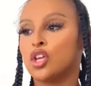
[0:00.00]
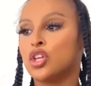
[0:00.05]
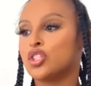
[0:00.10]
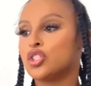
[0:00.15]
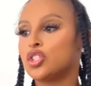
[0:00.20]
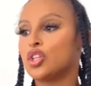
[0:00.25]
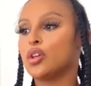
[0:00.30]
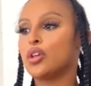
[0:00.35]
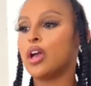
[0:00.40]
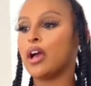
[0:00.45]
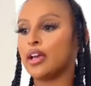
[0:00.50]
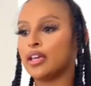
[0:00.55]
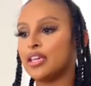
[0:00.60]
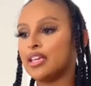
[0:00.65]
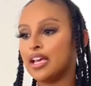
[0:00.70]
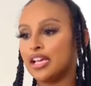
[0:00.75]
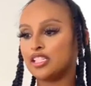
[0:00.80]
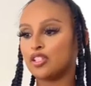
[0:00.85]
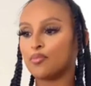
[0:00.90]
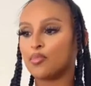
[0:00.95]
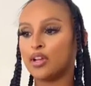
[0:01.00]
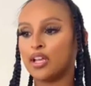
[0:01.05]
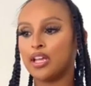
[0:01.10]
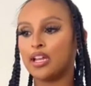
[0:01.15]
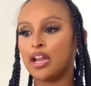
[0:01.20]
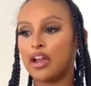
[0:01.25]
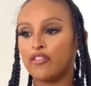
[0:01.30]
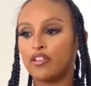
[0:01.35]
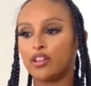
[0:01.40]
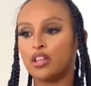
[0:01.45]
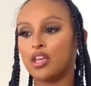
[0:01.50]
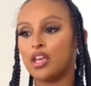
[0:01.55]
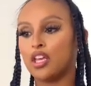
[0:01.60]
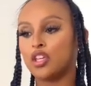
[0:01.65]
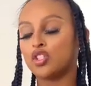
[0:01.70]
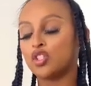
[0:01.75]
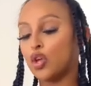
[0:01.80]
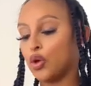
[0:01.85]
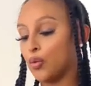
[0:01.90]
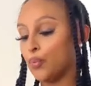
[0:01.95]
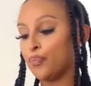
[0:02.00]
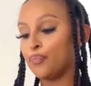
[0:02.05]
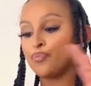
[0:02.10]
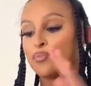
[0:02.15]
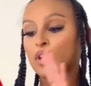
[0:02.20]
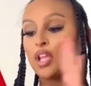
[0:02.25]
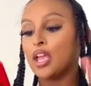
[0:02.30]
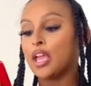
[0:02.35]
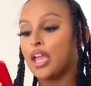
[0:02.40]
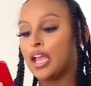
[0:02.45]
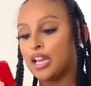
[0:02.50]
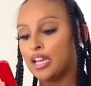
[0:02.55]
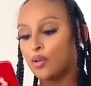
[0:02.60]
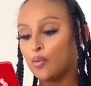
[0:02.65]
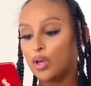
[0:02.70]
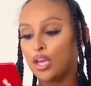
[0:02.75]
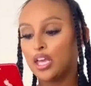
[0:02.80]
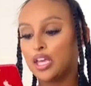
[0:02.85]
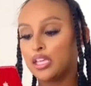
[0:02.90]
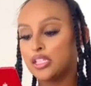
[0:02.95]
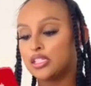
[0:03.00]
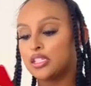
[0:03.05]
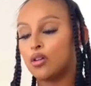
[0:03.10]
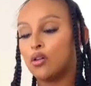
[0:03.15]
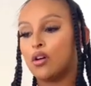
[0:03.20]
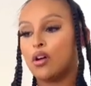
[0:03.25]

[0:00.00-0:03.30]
So yeah, he had to bring in everything. So anyways,